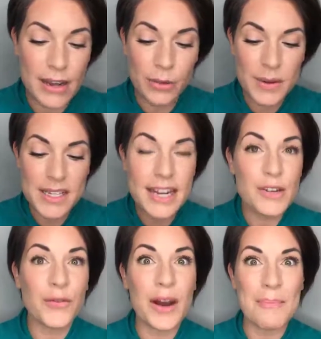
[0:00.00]
Now the reason I
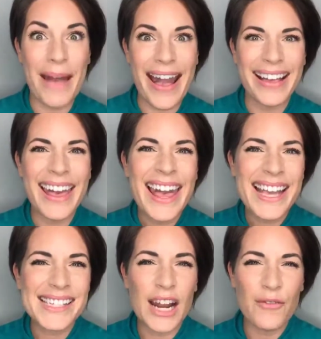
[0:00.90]
do front and back
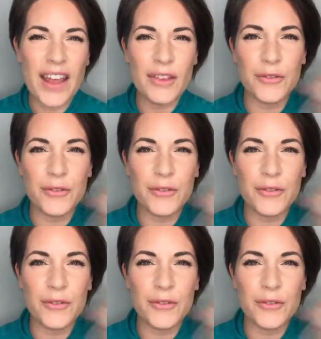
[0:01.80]
is that I find the